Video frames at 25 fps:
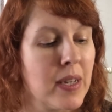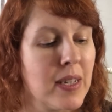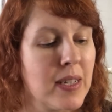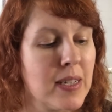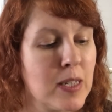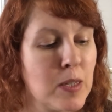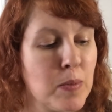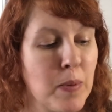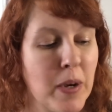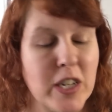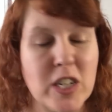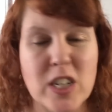
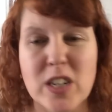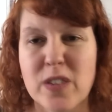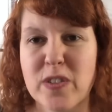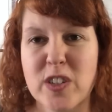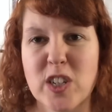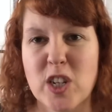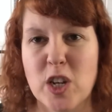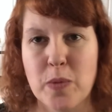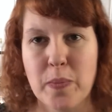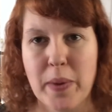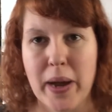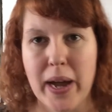especially
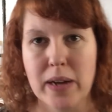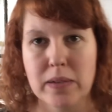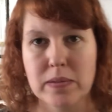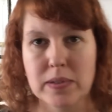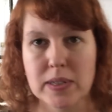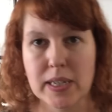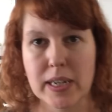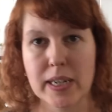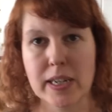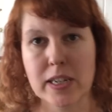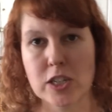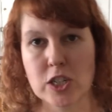for £2
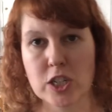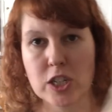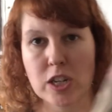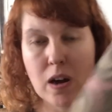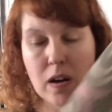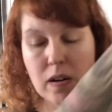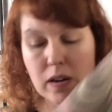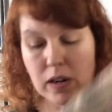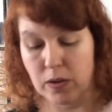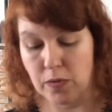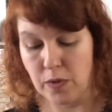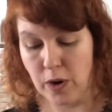each.
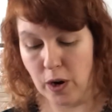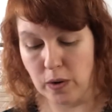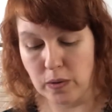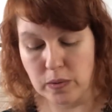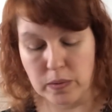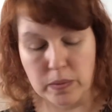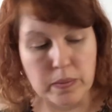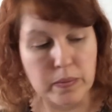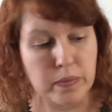Can't go wrong.